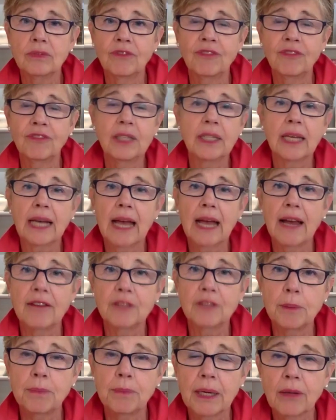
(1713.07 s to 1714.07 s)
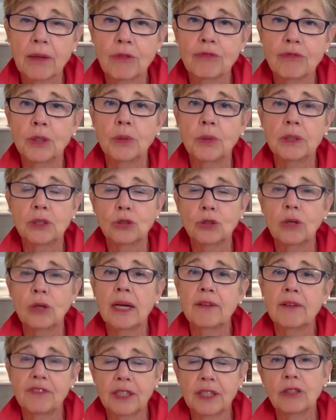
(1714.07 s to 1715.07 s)
feel like I have to pick through and
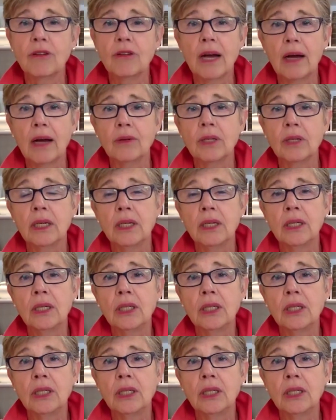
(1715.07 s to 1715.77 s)
try to figure out,